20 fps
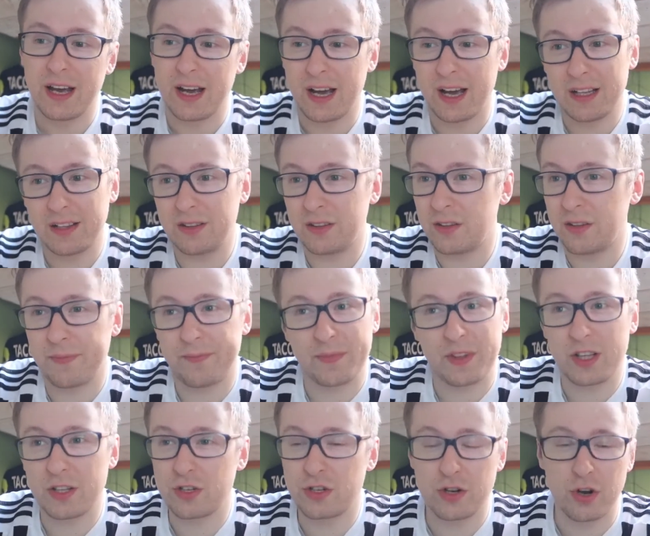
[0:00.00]
And
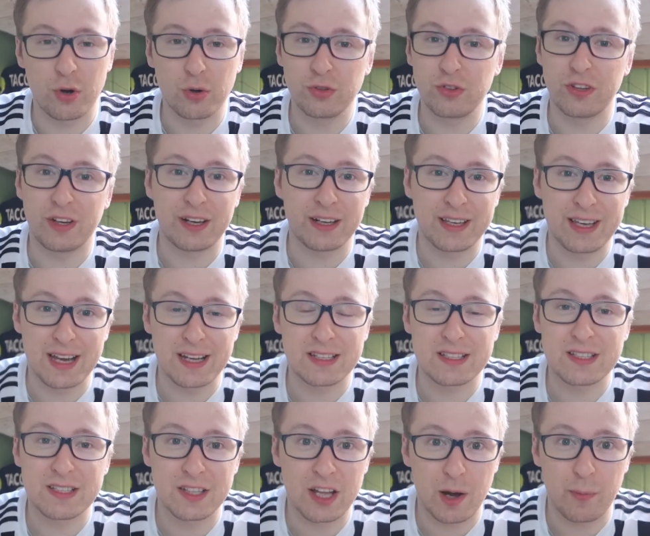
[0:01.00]
it showed
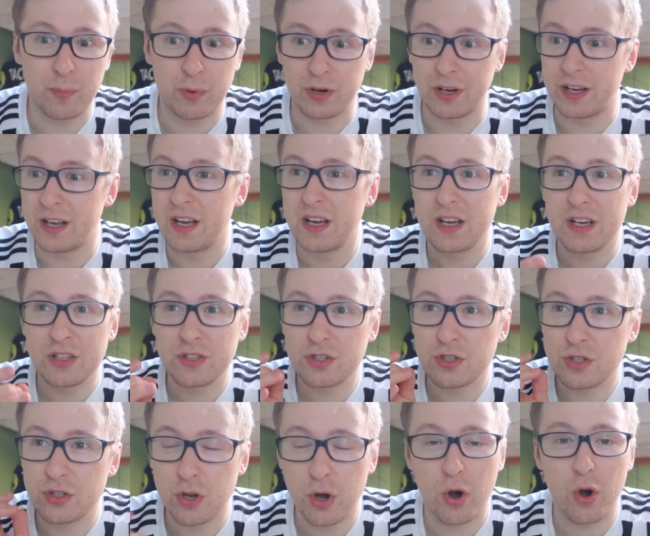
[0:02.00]
against Napoli
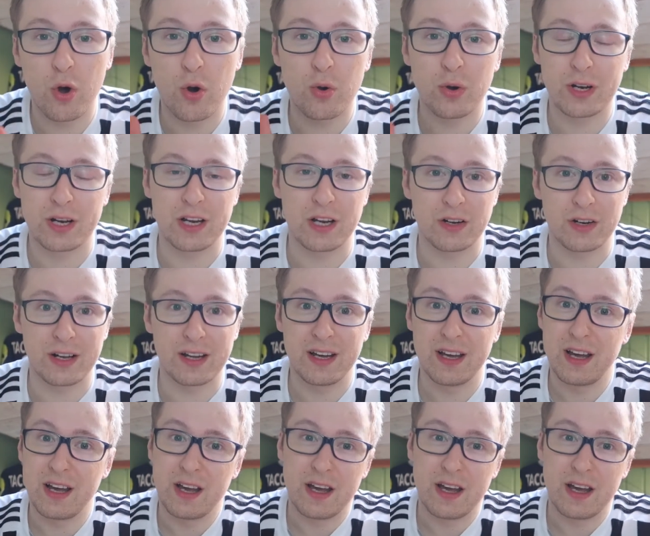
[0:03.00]
so clearly.